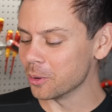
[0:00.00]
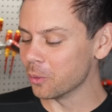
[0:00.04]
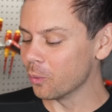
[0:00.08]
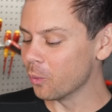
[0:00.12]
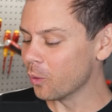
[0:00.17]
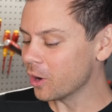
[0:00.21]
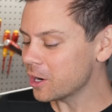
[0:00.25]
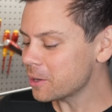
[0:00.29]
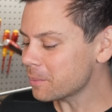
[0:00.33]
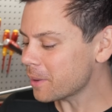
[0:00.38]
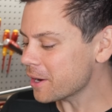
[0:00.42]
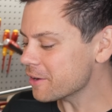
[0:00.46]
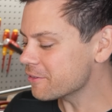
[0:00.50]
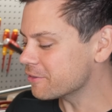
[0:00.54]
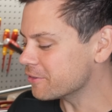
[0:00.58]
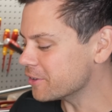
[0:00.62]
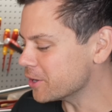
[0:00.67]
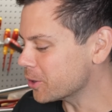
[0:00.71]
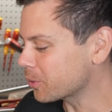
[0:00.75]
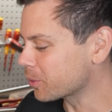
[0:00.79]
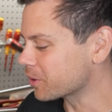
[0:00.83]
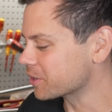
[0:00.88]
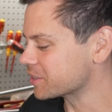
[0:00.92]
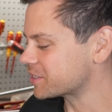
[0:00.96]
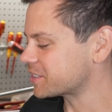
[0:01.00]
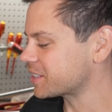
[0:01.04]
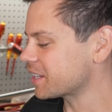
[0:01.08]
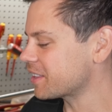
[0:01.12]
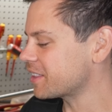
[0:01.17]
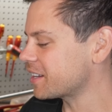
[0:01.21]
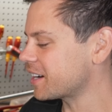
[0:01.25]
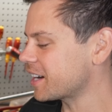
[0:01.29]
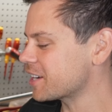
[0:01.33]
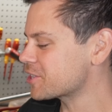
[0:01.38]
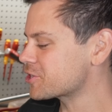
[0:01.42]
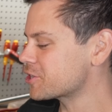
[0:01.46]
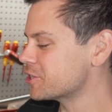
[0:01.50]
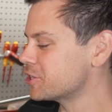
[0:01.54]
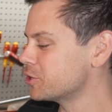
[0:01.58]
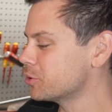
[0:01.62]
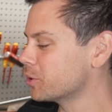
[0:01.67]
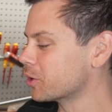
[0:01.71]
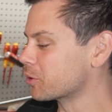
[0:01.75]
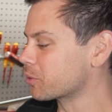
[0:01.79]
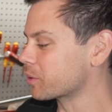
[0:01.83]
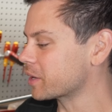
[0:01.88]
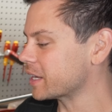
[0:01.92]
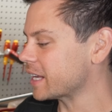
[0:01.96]
one of my viewers said that I should
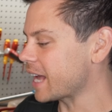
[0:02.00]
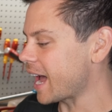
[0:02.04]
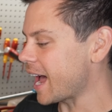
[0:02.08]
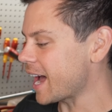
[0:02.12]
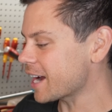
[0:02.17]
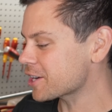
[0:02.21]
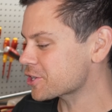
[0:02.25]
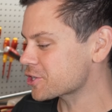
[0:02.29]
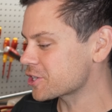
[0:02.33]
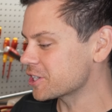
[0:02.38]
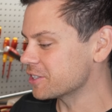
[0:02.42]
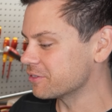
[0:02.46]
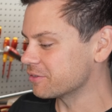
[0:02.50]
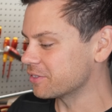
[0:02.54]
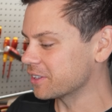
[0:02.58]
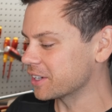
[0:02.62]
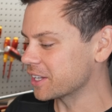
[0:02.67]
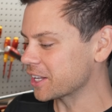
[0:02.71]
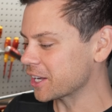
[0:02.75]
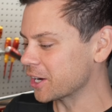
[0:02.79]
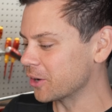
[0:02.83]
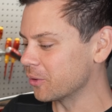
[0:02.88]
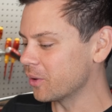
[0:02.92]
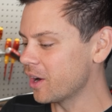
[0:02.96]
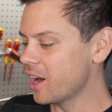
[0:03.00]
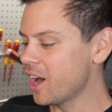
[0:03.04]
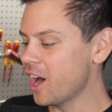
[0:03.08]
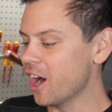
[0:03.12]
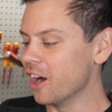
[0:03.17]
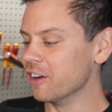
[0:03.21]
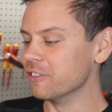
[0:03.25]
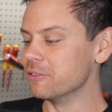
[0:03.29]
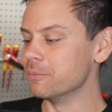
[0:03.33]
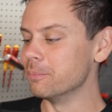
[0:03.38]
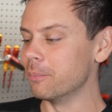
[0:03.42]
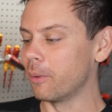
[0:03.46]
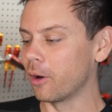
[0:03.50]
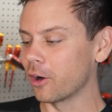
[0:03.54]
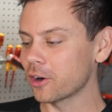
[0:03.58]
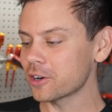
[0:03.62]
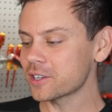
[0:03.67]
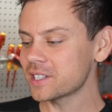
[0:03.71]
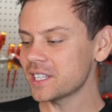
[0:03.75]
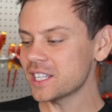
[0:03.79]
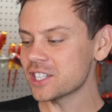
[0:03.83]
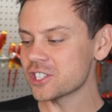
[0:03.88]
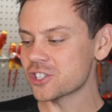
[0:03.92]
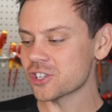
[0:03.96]
do a reaction video of
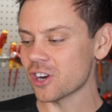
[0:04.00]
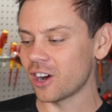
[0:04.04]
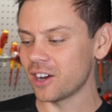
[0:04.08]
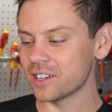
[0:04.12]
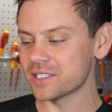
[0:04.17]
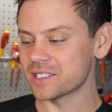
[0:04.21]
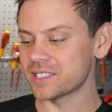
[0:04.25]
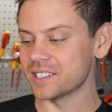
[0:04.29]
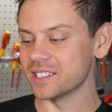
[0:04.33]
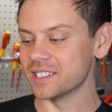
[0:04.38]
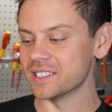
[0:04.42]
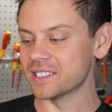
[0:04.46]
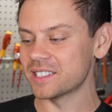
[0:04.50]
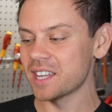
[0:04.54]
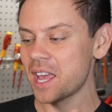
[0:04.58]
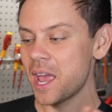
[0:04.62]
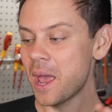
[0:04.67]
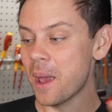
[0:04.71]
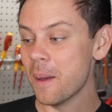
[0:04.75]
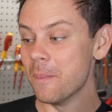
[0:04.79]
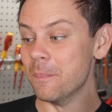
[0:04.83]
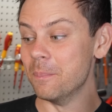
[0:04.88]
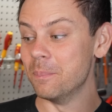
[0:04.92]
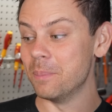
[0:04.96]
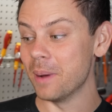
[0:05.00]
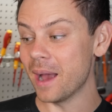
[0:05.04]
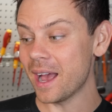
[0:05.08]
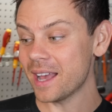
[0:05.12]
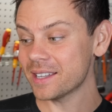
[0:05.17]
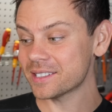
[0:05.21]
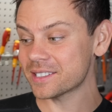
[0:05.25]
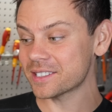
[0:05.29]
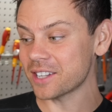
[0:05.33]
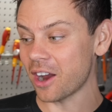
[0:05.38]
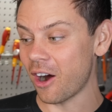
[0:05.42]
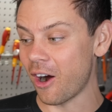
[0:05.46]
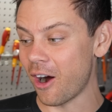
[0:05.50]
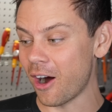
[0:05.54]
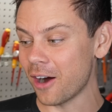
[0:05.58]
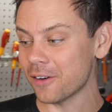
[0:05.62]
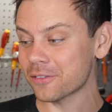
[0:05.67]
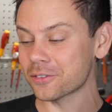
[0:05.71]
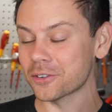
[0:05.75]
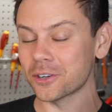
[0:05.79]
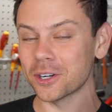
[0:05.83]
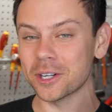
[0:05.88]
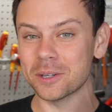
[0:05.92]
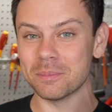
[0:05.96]
Martin Johnson's best
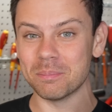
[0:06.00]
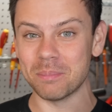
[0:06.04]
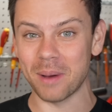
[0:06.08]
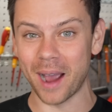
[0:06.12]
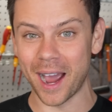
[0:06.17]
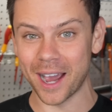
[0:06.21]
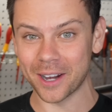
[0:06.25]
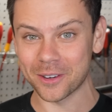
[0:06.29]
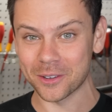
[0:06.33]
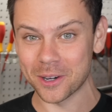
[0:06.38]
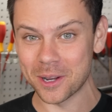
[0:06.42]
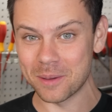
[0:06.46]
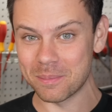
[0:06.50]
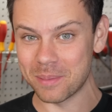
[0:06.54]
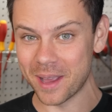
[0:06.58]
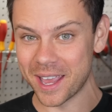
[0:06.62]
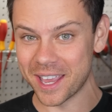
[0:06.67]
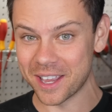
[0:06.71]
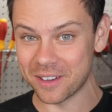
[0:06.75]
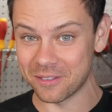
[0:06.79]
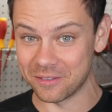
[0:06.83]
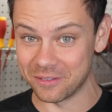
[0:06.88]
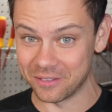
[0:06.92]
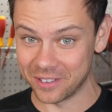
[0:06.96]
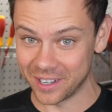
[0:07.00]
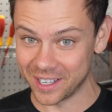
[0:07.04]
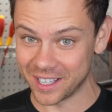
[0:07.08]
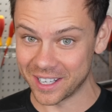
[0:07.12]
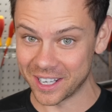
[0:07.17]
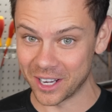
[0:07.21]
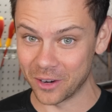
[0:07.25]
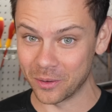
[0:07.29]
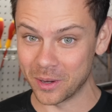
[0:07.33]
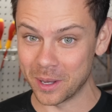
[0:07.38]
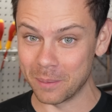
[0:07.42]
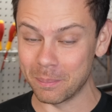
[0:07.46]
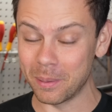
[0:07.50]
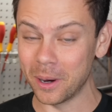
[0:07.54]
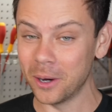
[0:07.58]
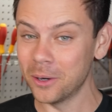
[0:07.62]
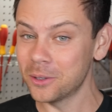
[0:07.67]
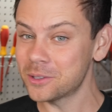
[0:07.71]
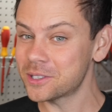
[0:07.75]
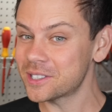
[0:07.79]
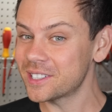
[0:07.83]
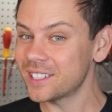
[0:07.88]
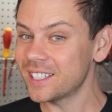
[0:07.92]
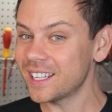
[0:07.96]
off-grid battery bank video. He
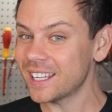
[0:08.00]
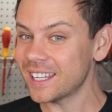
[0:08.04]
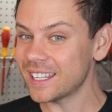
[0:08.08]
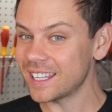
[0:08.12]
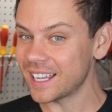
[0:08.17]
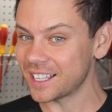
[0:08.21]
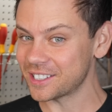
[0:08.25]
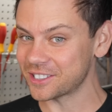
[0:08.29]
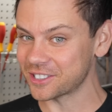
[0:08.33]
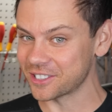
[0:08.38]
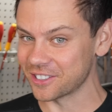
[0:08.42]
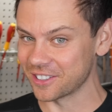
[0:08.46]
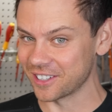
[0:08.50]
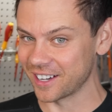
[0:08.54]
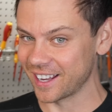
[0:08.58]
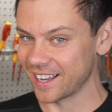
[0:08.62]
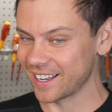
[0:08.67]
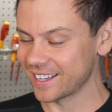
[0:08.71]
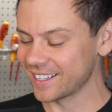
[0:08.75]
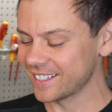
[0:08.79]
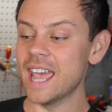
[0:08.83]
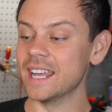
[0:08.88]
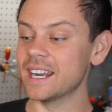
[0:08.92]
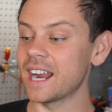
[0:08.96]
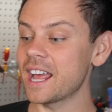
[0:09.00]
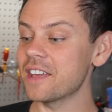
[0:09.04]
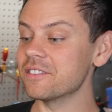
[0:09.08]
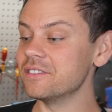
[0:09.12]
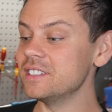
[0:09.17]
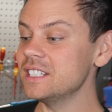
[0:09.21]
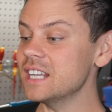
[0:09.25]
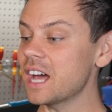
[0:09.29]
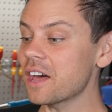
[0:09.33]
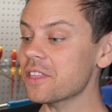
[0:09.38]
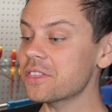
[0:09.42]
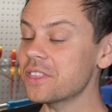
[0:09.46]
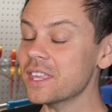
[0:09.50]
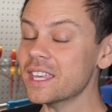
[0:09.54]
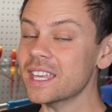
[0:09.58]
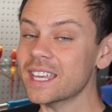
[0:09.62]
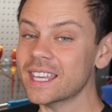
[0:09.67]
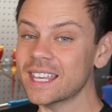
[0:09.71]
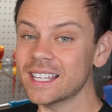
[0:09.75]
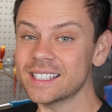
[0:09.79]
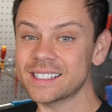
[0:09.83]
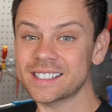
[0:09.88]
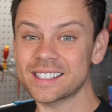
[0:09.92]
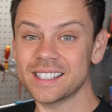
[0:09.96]
posted it yesterday. And I have nothing
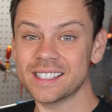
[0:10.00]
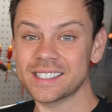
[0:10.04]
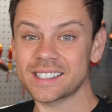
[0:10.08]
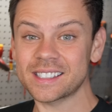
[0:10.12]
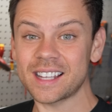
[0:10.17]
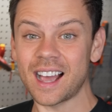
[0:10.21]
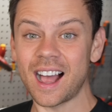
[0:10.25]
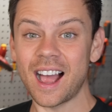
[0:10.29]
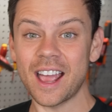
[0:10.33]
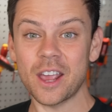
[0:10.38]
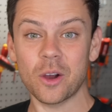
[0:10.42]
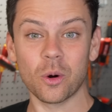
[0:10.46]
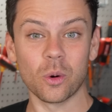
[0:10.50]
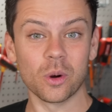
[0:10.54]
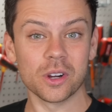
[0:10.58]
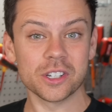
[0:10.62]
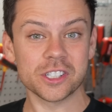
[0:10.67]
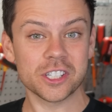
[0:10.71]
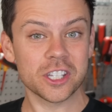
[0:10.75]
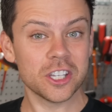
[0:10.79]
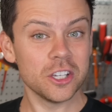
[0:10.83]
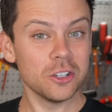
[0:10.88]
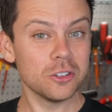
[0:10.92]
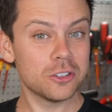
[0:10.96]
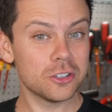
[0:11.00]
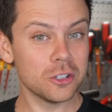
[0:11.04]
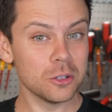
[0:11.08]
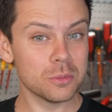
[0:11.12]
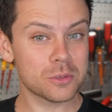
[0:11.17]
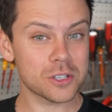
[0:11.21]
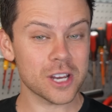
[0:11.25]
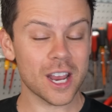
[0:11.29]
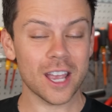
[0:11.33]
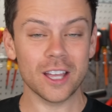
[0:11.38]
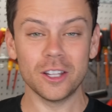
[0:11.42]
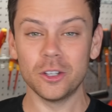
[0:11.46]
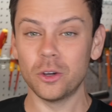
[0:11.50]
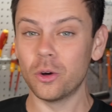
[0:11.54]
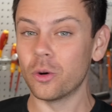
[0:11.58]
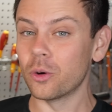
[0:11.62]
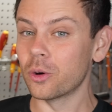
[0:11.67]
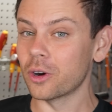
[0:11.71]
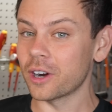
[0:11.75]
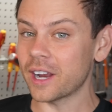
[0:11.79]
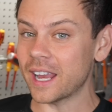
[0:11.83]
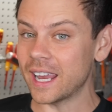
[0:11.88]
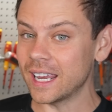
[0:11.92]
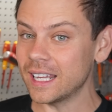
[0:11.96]
against this guy or his YouTube channel
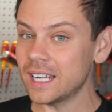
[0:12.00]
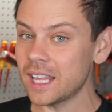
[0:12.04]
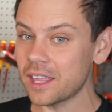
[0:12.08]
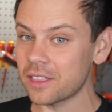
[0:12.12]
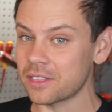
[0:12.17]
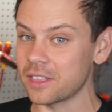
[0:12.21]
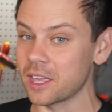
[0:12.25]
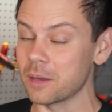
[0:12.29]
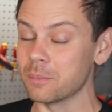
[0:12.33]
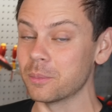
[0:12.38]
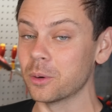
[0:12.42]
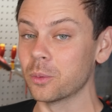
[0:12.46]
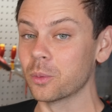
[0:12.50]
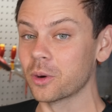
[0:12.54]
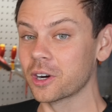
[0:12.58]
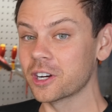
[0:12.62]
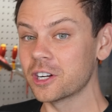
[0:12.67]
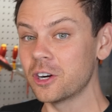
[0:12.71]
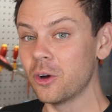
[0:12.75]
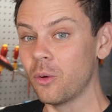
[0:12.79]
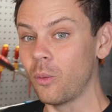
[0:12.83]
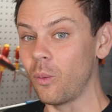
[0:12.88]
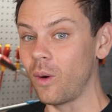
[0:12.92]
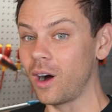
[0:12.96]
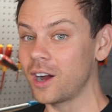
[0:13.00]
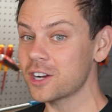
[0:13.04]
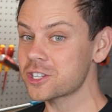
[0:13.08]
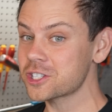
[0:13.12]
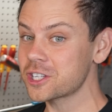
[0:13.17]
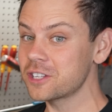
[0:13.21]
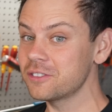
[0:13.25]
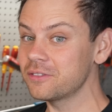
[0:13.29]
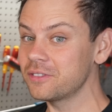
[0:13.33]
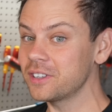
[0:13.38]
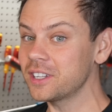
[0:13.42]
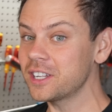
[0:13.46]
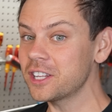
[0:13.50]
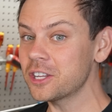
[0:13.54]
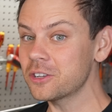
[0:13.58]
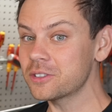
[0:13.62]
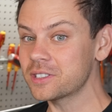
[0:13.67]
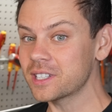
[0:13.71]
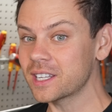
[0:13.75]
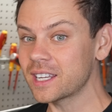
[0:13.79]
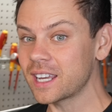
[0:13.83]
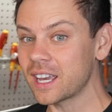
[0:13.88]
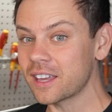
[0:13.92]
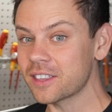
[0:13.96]
or anything, but we're gonna watch the video
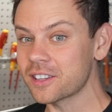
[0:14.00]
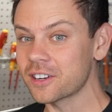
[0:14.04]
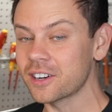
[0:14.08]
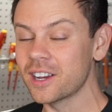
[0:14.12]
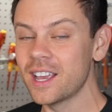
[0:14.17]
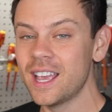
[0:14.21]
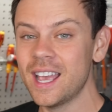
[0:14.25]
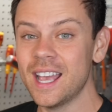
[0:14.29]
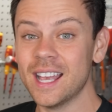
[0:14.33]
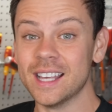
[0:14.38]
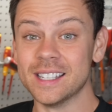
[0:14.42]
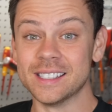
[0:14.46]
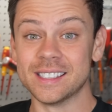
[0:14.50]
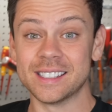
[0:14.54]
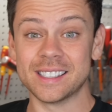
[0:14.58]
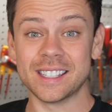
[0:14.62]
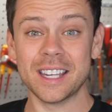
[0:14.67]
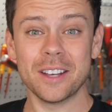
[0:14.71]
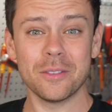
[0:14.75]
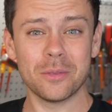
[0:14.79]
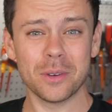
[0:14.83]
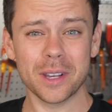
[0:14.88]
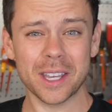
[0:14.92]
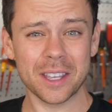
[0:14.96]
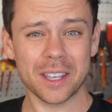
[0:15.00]
together and see if we